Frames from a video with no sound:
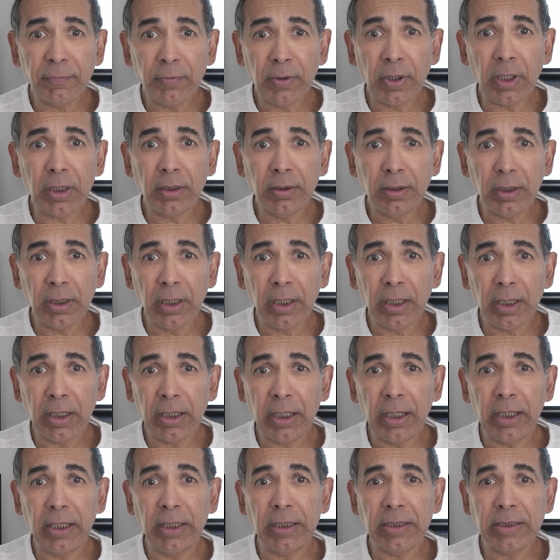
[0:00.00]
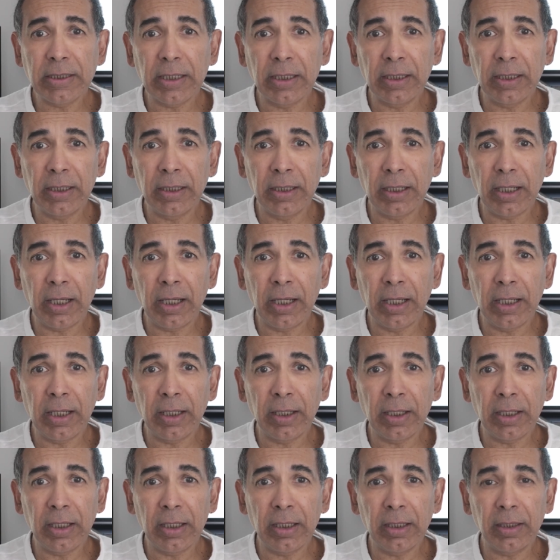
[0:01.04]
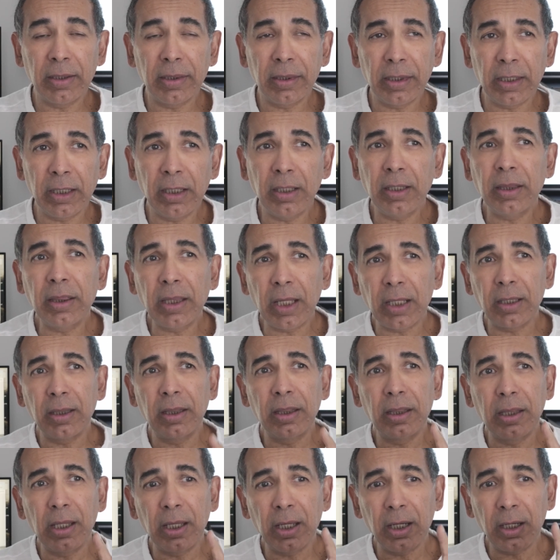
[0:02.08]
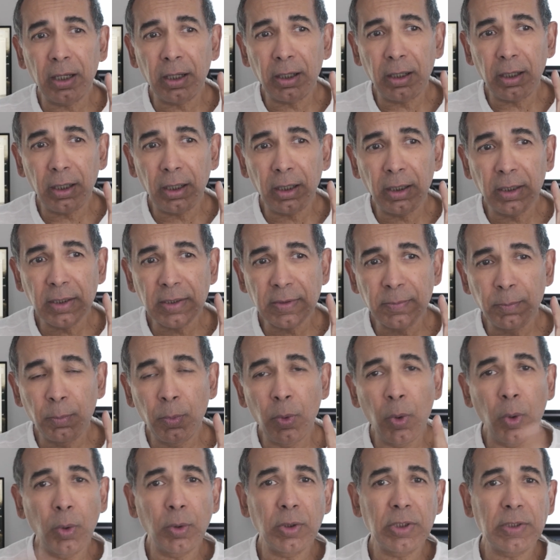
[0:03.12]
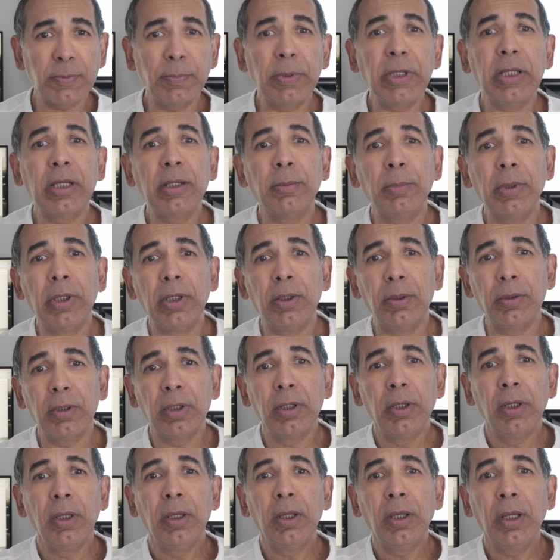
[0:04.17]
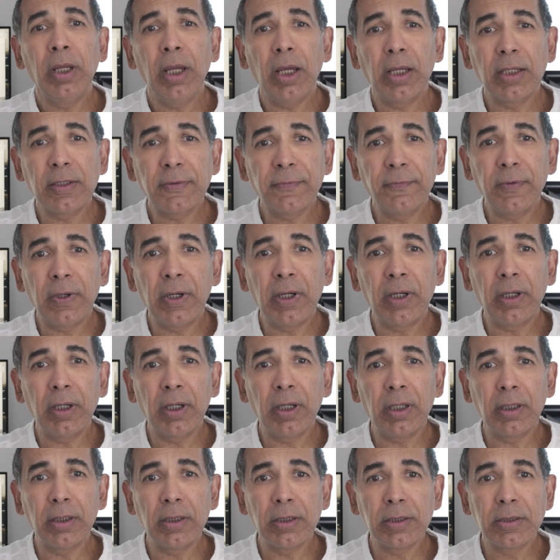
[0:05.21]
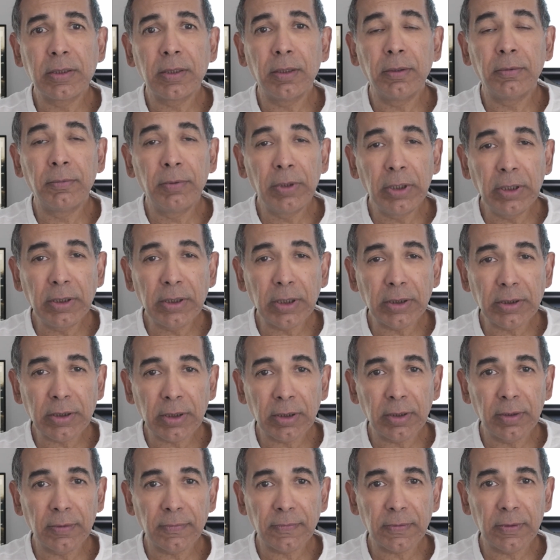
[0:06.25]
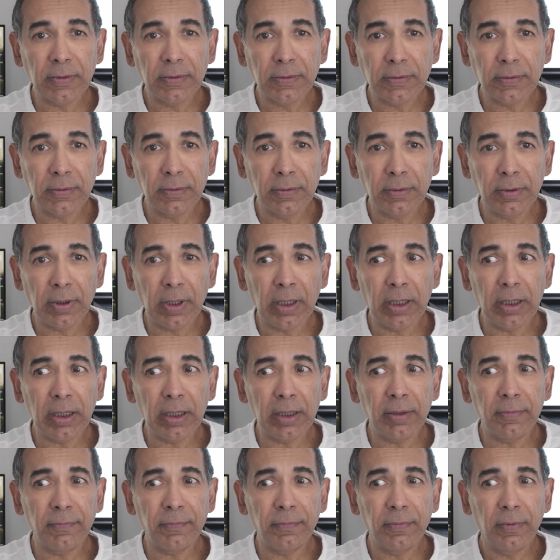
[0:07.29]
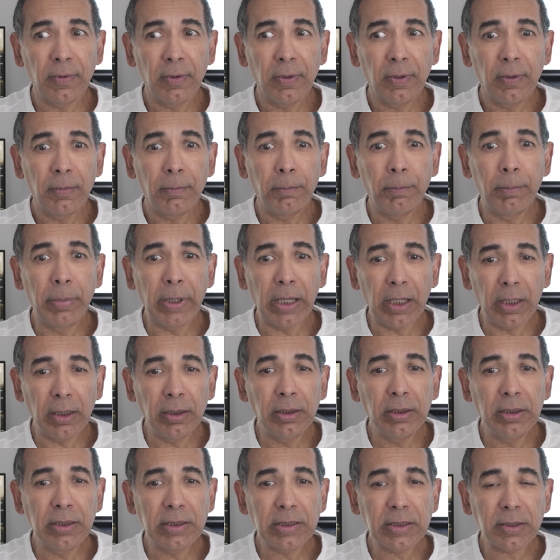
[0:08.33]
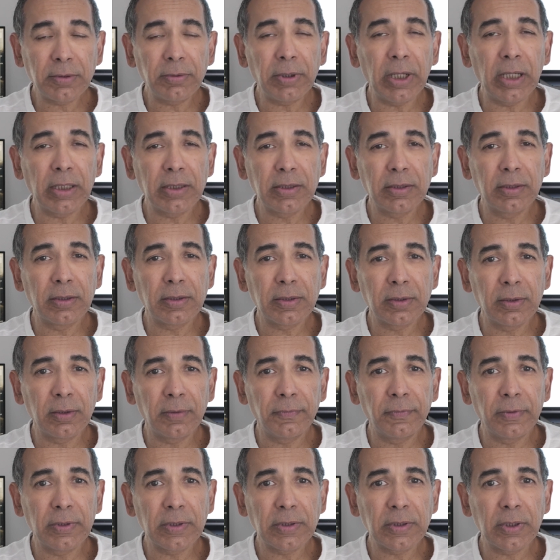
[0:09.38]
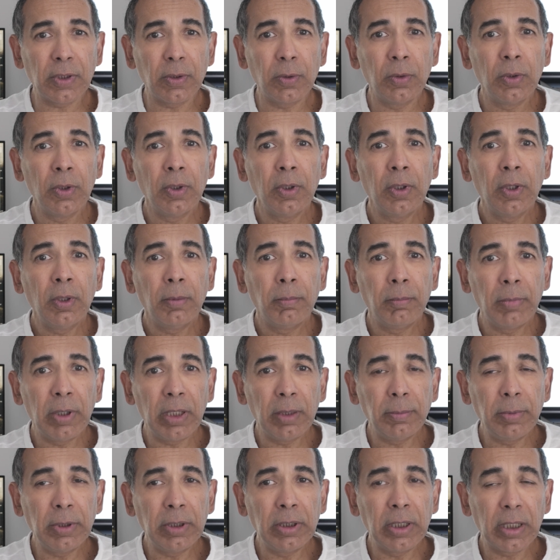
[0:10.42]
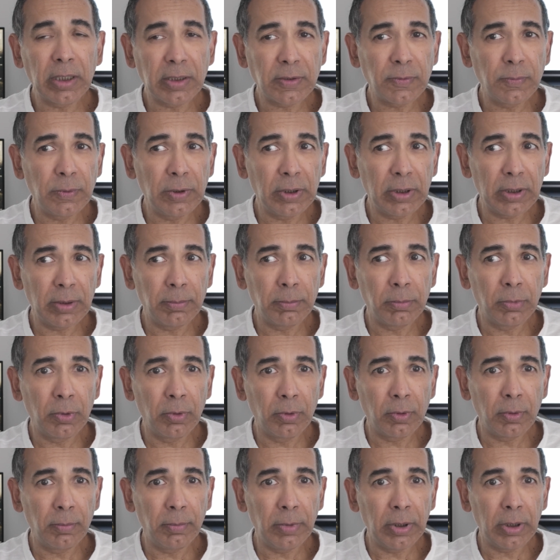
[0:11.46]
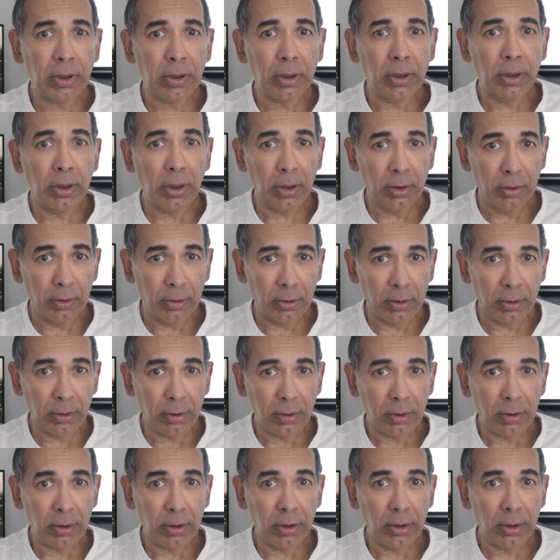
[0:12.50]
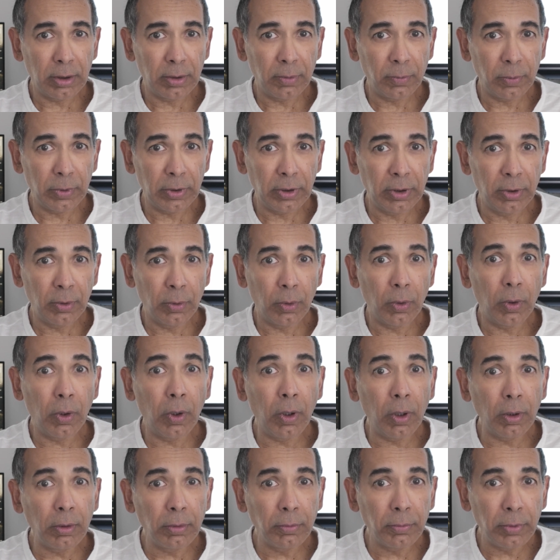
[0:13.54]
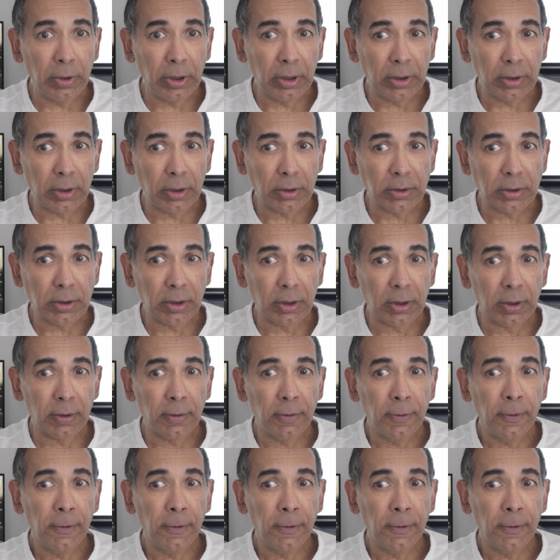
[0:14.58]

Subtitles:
got today, guys. And I think that there is more to speak about as far as retouching is concerned. I have barely scratched the surface. So maybe next week I'm going to make another video on retouching,